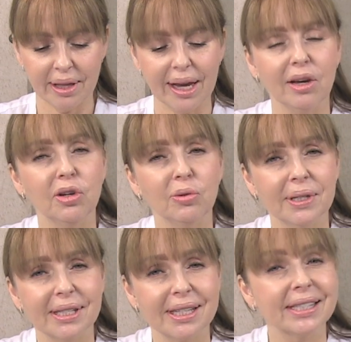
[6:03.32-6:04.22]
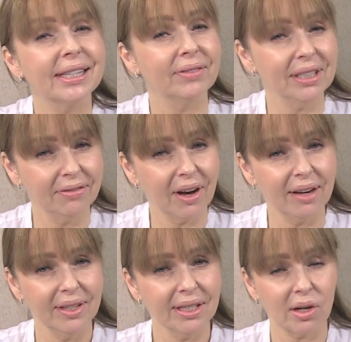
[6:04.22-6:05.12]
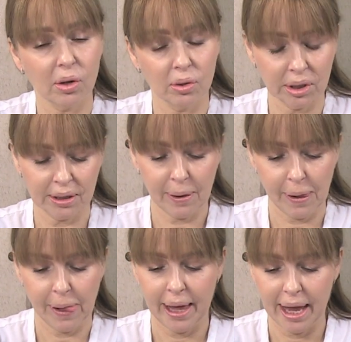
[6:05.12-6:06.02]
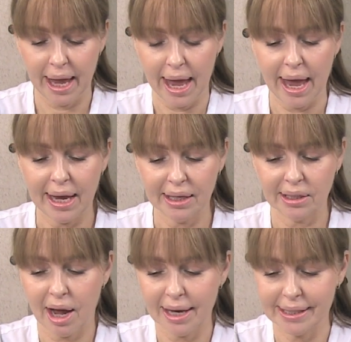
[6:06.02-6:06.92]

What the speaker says: there who was 75 years old, and I